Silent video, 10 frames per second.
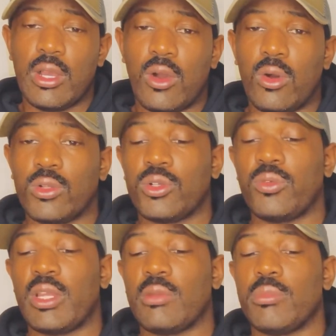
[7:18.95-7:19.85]

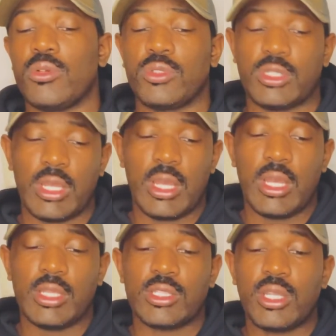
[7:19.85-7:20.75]
all-terrain boots.
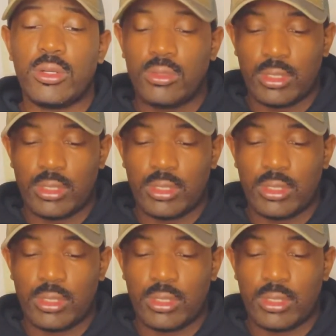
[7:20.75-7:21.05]
So